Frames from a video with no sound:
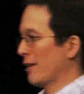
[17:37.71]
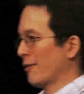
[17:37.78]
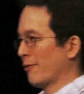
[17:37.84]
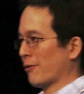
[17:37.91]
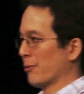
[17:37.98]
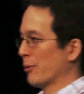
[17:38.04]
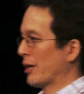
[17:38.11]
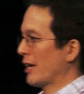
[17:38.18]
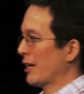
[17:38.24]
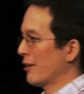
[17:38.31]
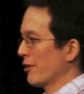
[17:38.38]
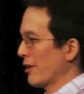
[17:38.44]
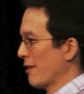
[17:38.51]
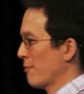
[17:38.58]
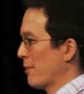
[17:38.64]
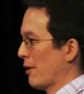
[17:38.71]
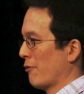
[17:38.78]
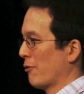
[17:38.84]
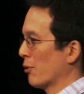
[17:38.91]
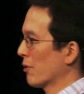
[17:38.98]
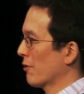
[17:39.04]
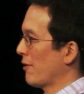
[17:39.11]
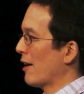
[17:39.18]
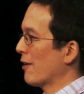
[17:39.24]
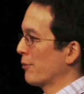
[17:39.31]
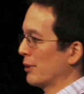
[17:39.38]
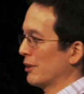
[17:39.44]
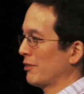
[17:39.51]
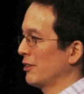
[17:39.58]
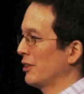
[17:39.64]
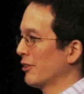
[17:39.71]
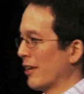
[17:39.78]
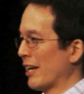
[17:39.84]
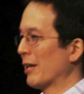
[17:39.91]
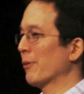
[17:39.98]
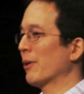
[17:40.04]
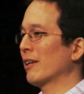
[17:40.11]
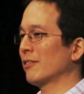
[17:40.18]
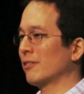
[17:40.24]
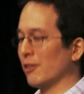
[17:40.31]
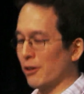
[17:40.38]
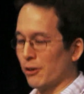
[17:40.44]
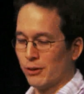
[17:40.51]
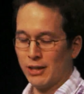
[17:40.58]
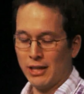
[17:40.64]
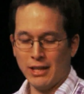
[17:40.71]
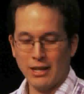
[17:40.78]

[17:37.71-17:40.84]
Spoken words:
from what I hear, you have about 4 or 5 weeks a year anyway. So